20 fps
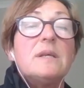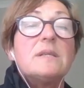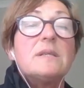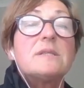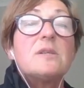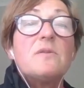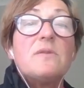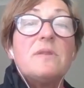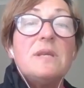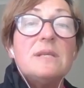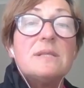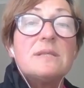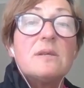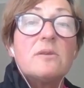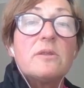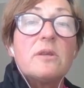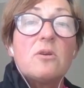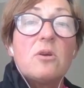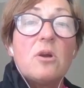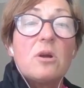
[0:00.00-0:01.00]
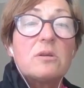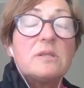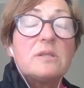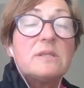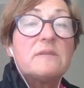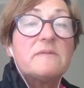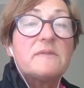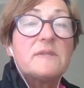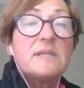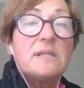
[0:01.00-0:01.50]
So these are the
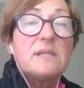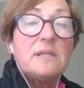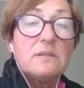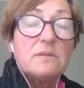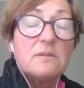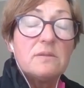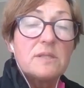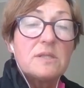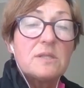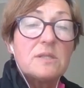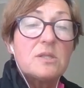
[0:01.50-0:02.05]
cognitive skills.